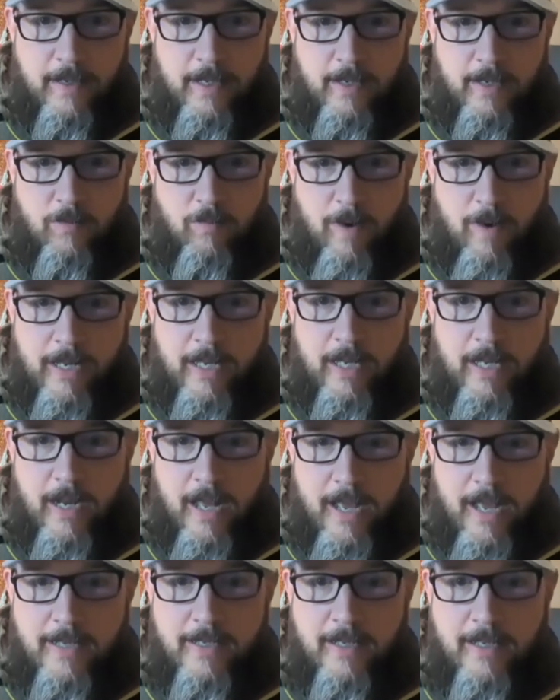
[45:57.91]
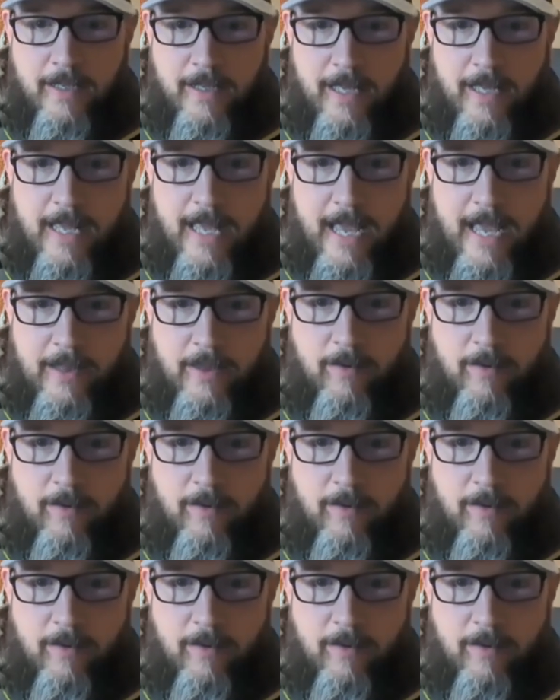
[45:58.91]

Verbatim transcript: is recognizing that, yeah,